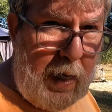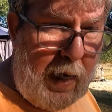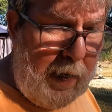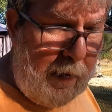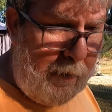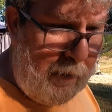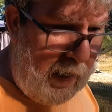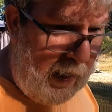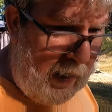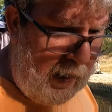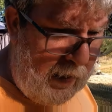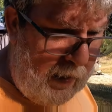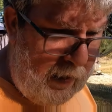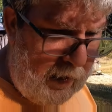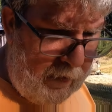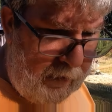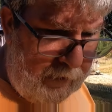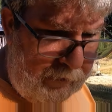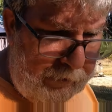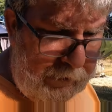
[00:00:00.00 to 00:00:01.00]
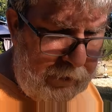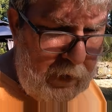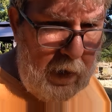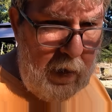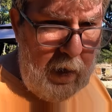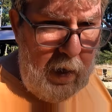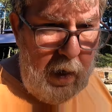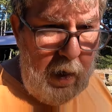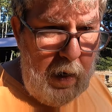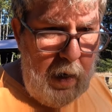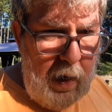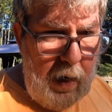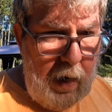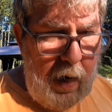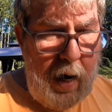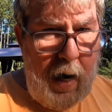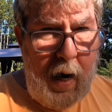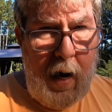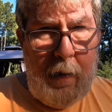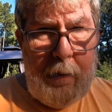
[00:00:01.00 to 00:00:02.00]
came in.
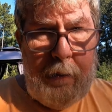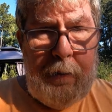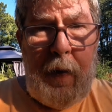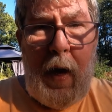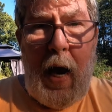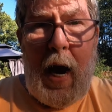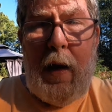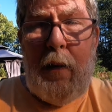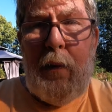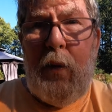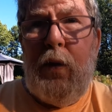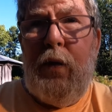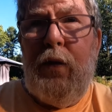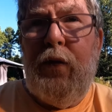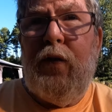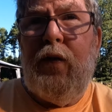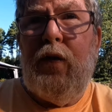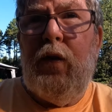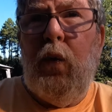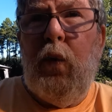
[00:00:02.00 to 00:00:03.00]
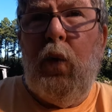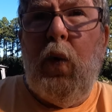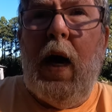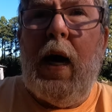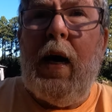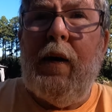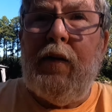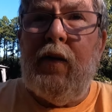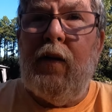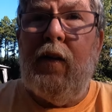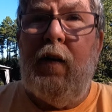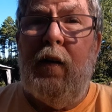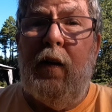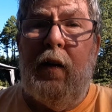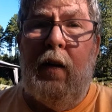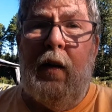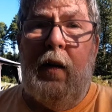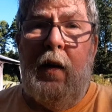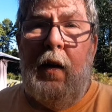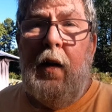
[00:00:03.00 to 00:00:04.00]
I was west
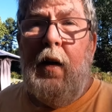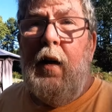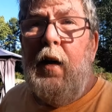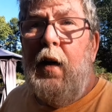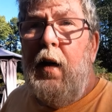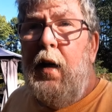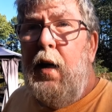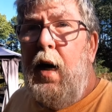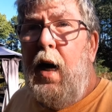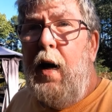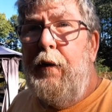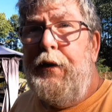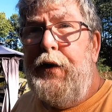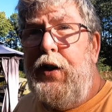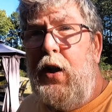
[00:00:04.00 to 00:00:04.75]
of